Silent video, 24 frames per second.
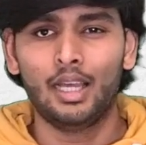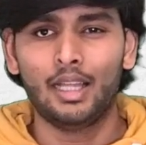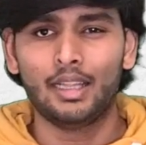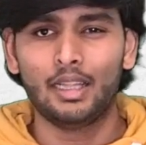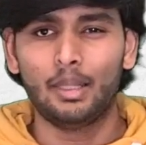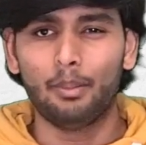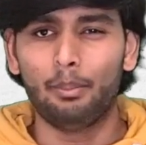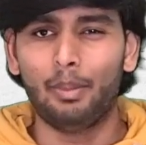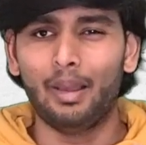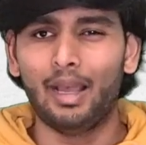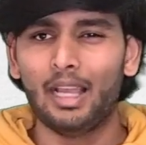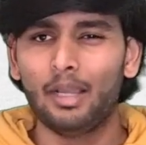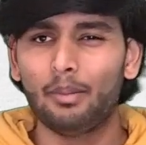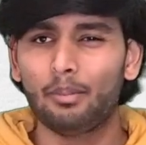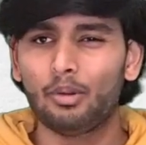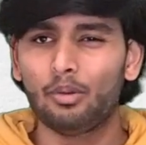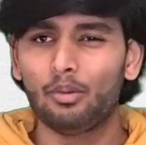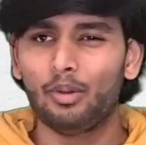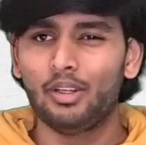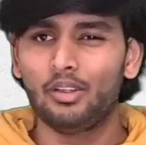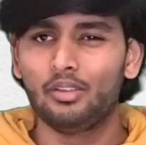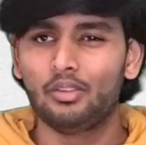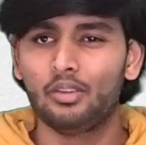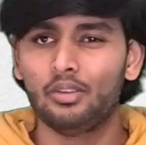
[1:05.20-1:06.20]
The bank
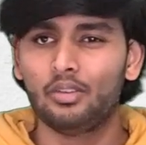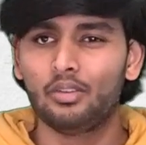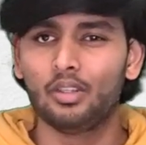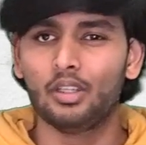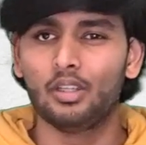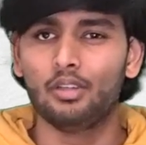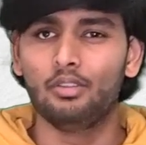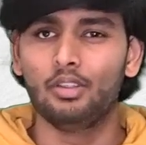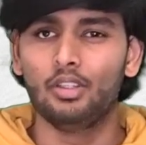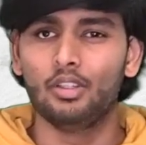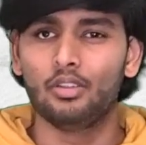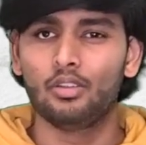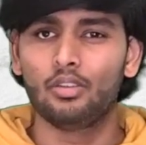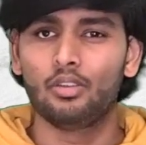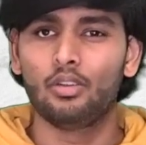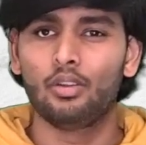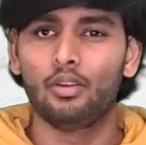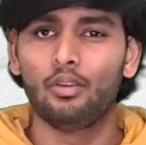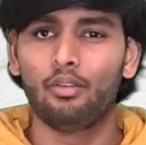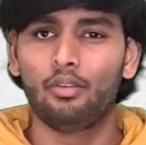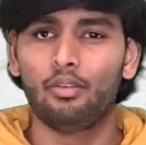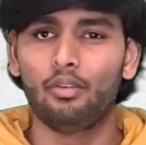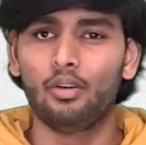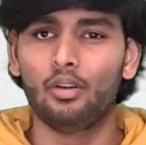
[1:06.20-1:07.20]
provides this service
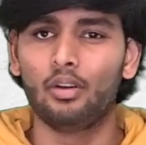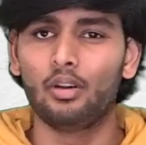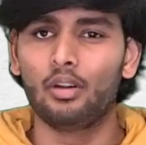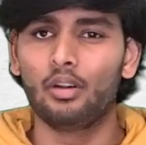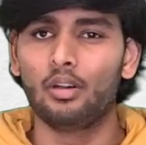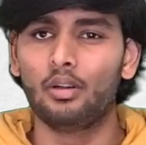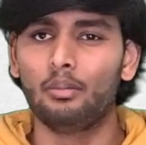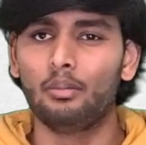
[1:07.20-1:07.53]
for